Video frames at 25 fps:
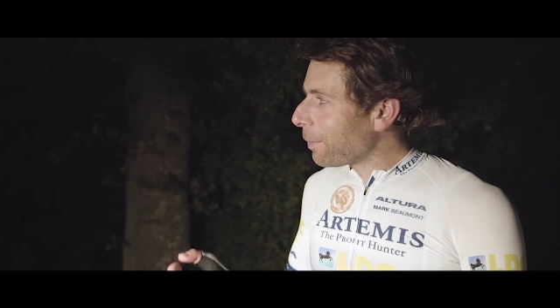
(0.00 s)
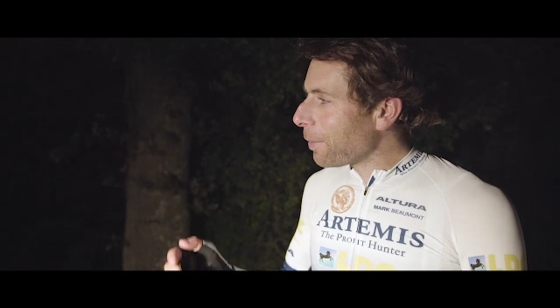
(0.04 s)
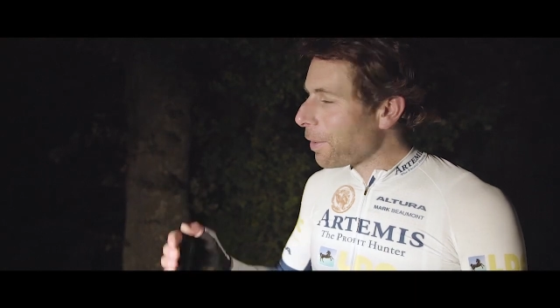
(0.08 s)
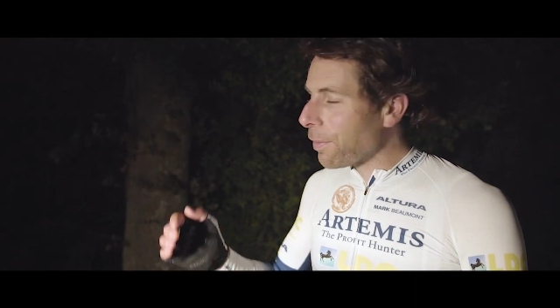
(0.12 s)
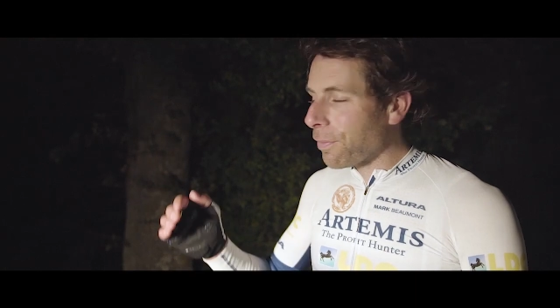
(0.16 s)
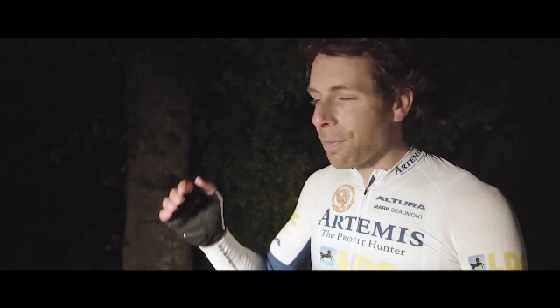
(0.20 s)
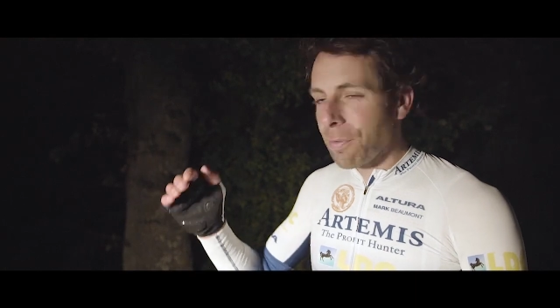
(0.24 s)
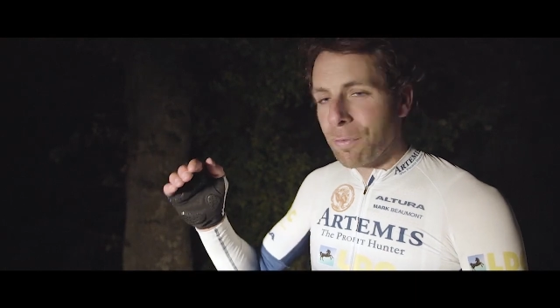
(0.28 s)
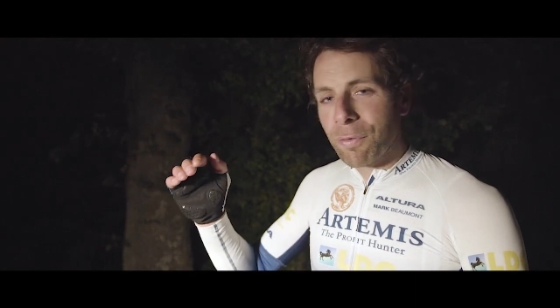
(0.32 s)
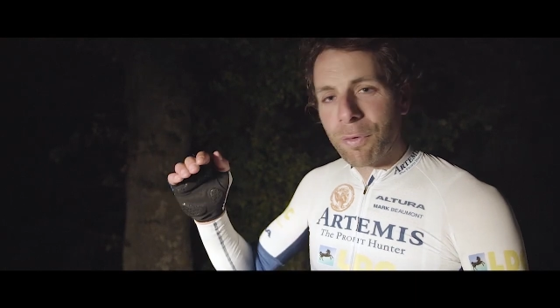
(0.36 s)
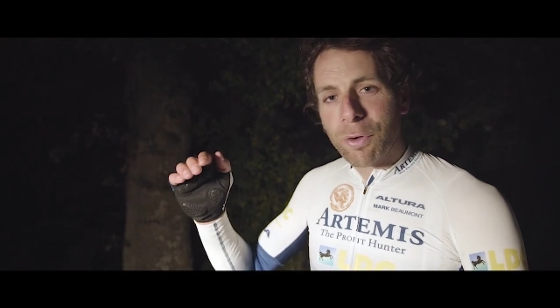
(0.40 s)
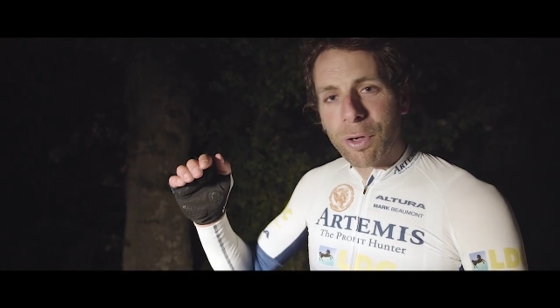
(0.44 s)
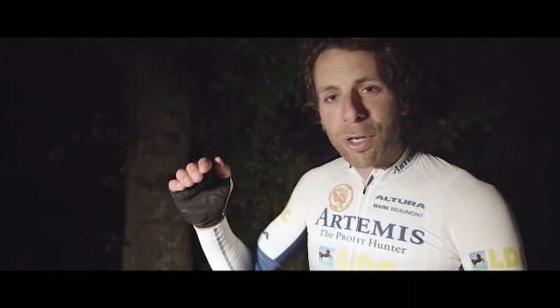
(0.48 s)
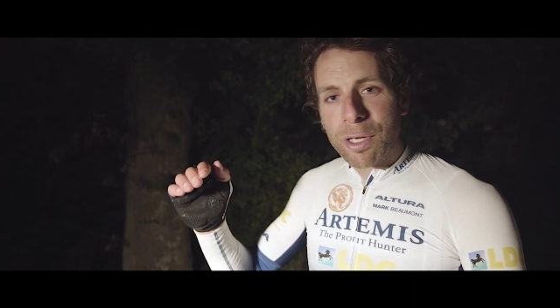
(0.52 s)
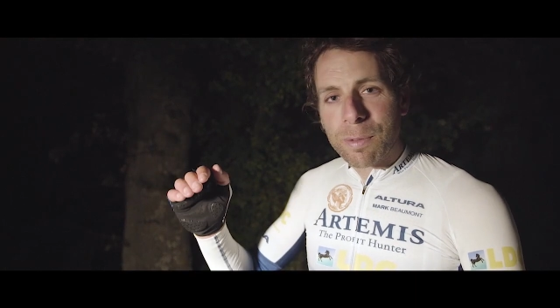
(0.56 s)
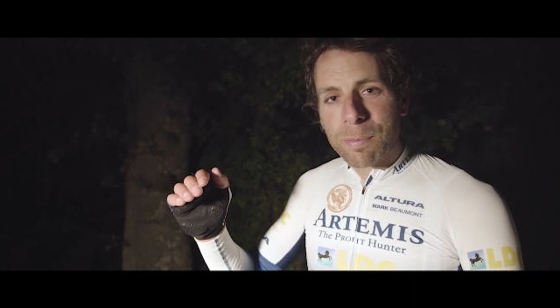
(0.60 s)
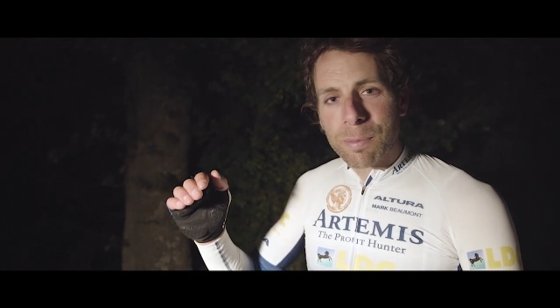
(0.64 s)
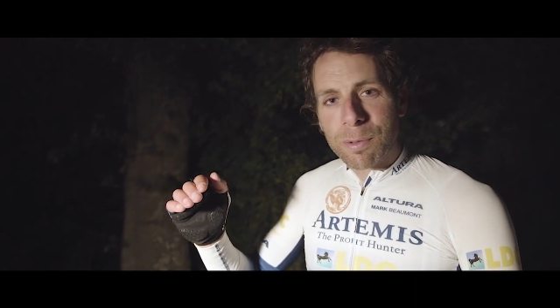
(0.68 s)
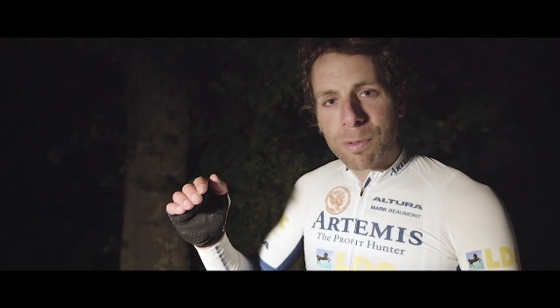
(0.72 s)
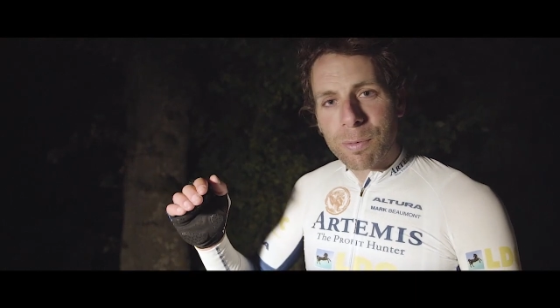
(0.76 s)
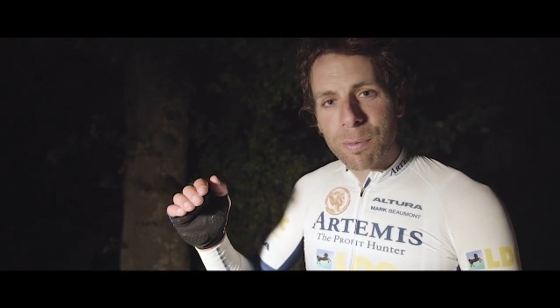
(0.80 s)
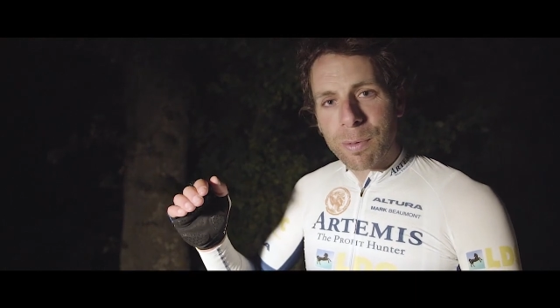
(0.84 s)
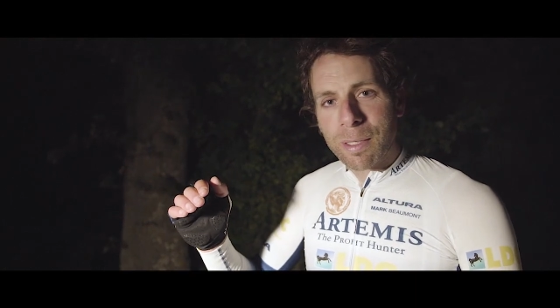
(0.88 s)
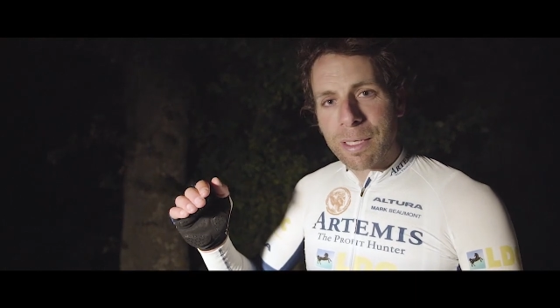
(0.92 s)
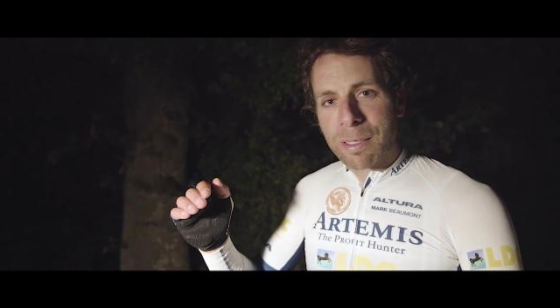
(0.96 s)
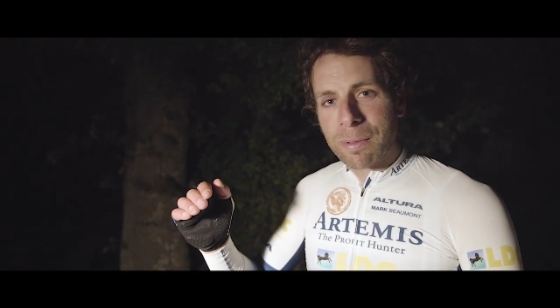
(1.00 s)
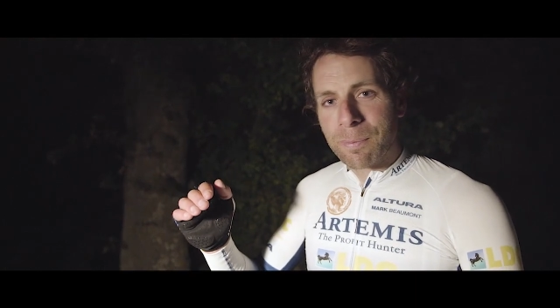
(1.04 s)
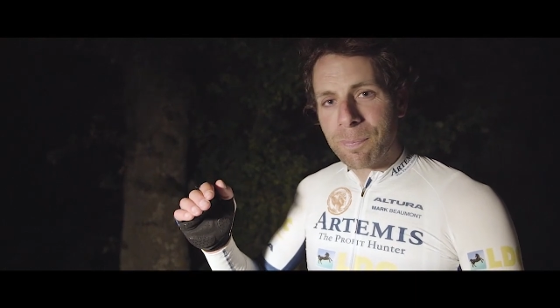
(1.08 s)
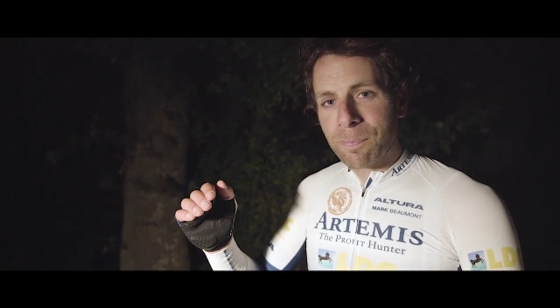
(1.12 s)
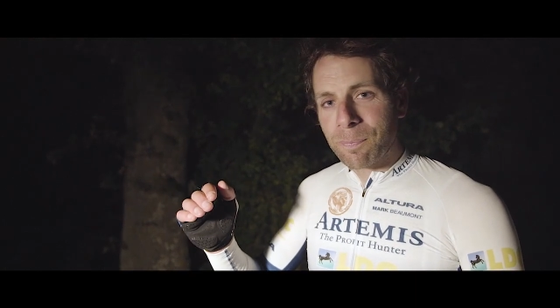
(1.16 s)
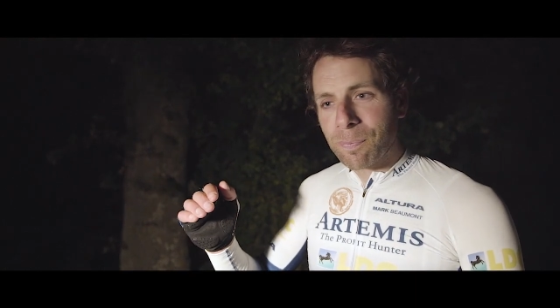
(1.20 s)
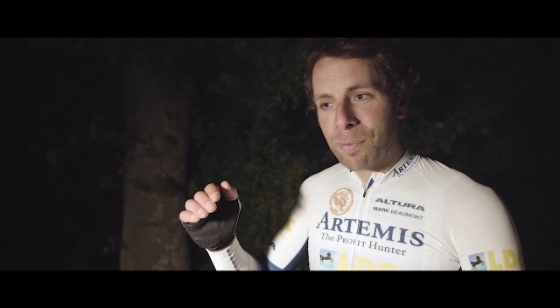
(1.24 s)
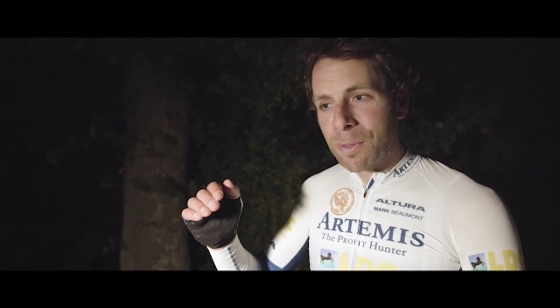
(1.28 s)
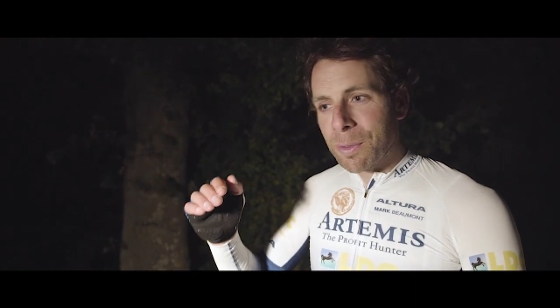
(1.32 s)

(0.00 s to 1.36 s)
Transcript: bit of a void between